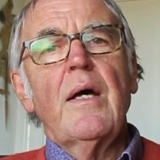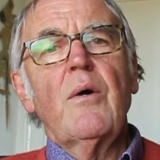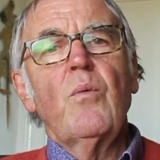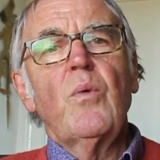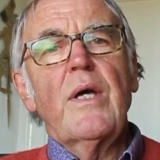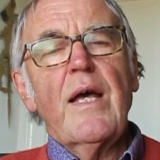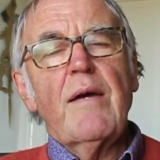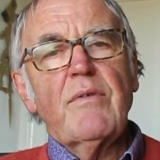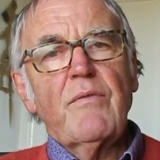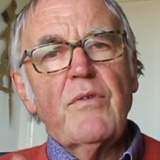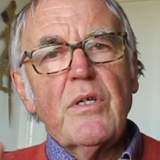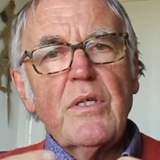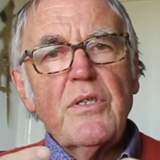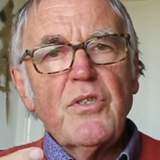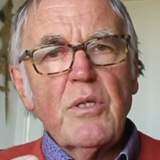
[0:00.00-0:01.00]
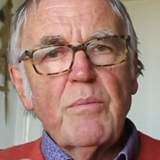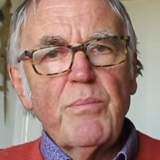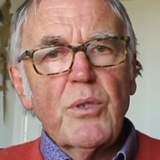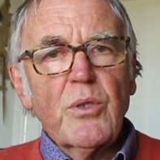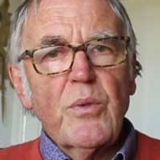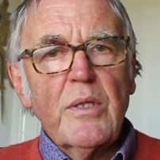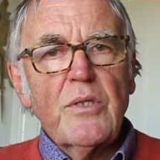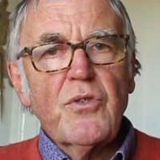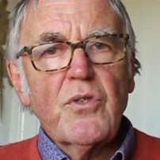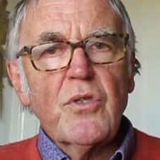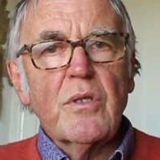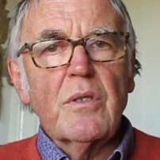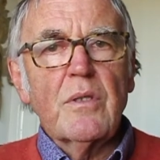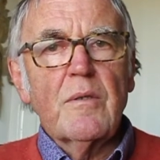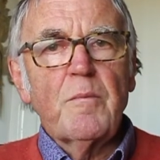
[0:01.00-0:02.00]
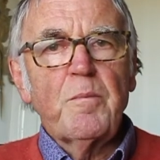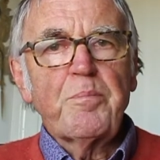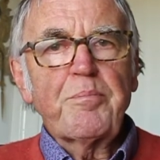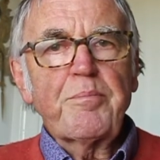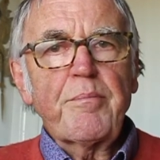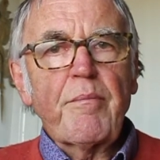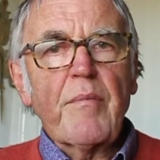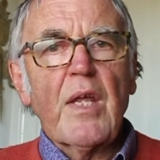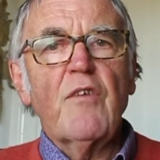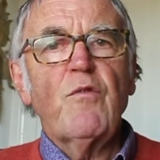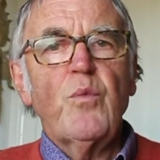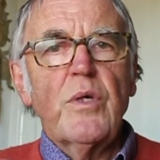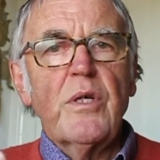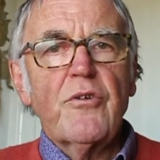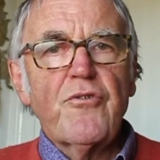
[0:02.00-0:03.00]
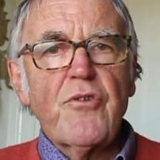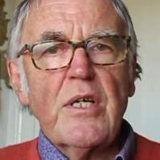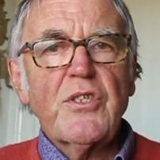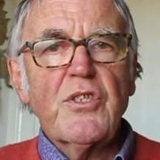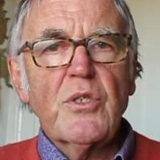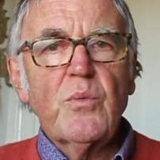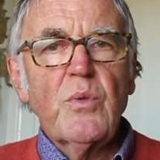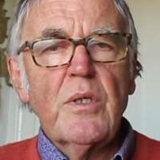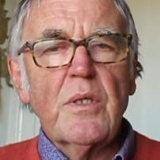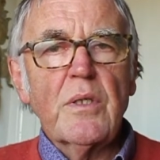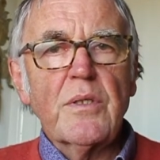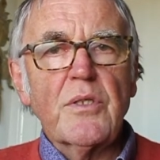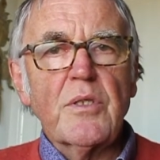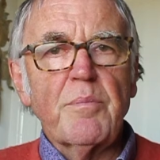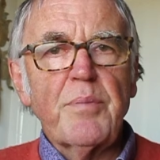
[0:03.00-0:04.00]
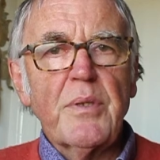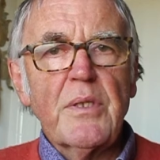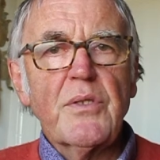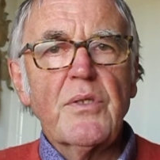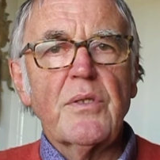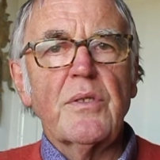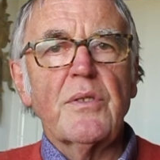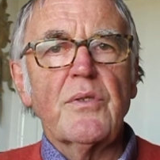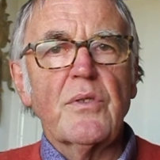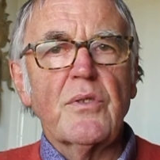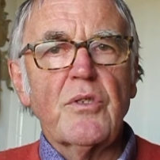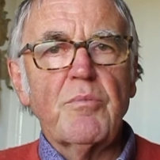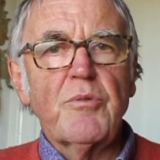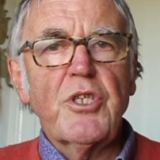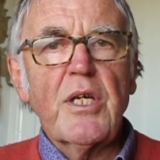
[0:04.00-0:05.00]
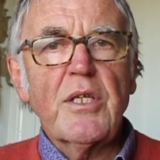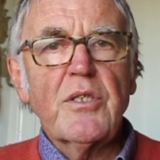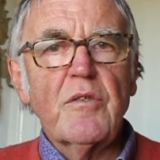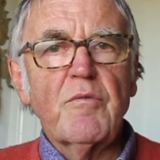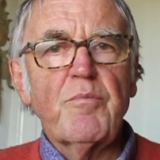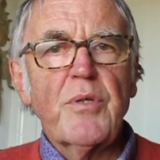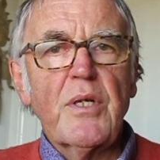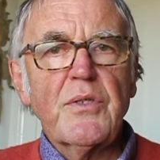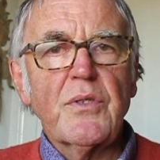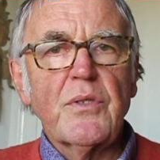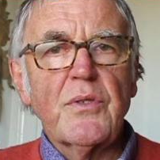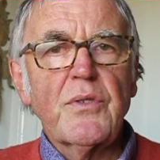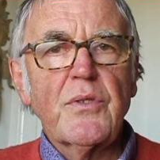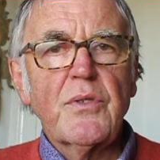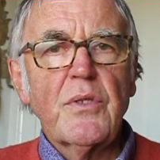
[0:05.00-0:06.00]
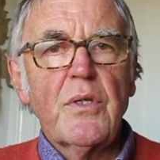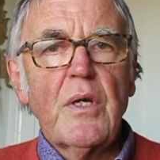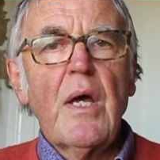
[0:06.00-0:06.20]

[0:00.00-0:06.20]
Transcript: We have a very simple question. If we address the world as a person, as a subjective presence,